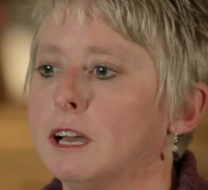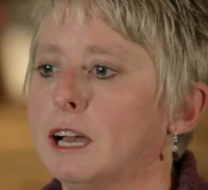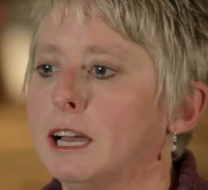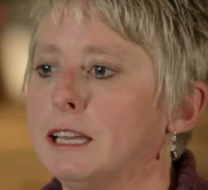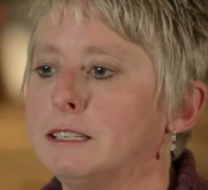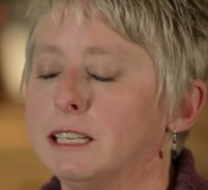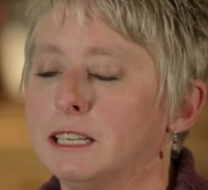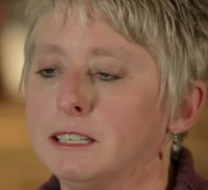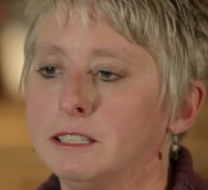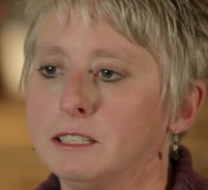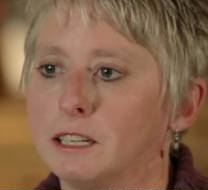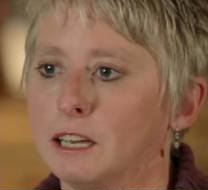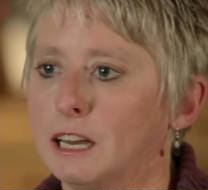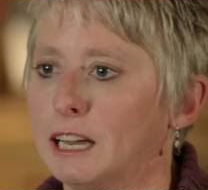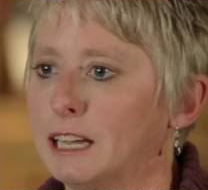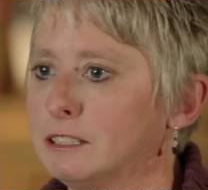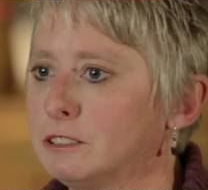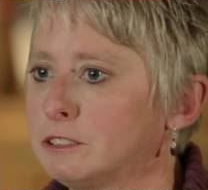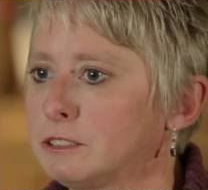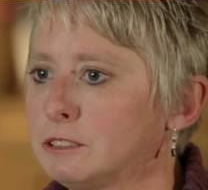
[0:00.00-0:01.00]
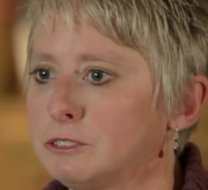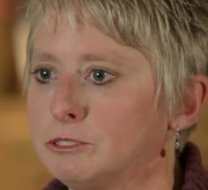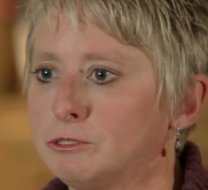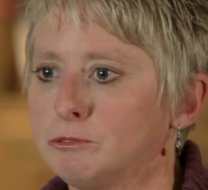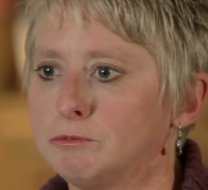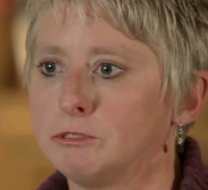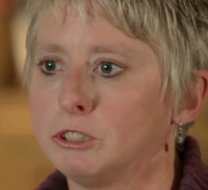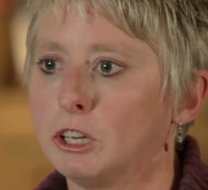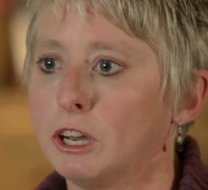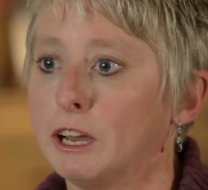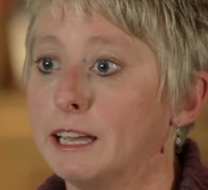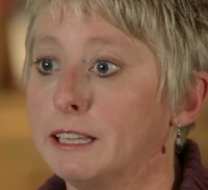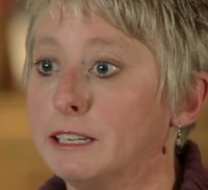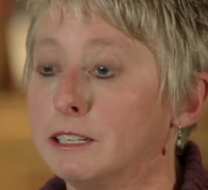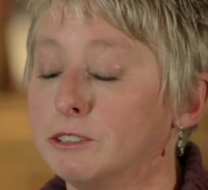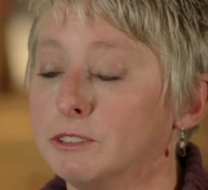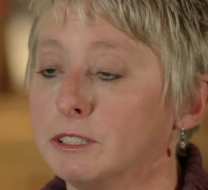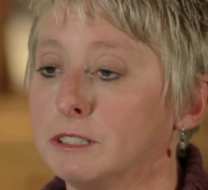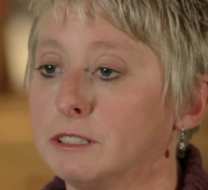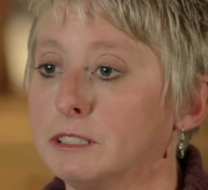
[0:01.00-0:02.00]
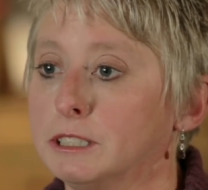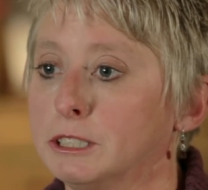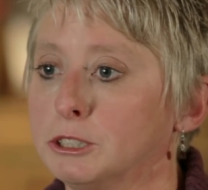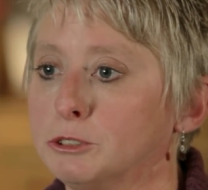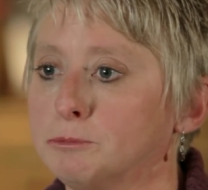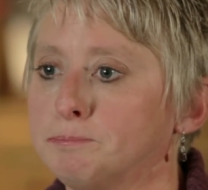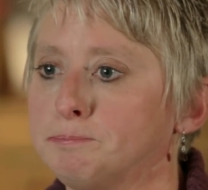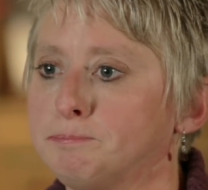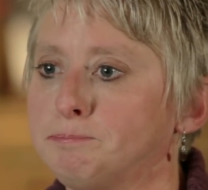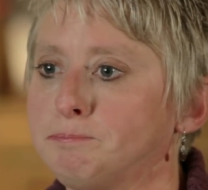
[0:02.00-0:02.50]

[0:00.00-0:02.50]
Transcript: I dated guys to hide everything.